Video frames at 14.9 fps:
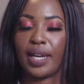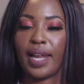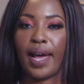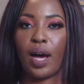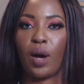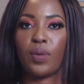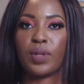
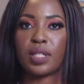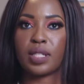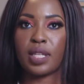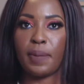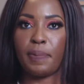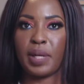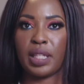Now,
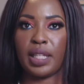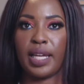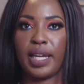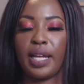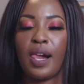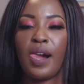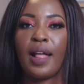
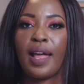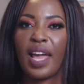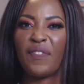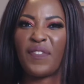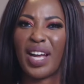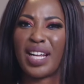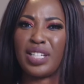typically,
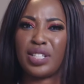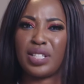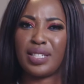if I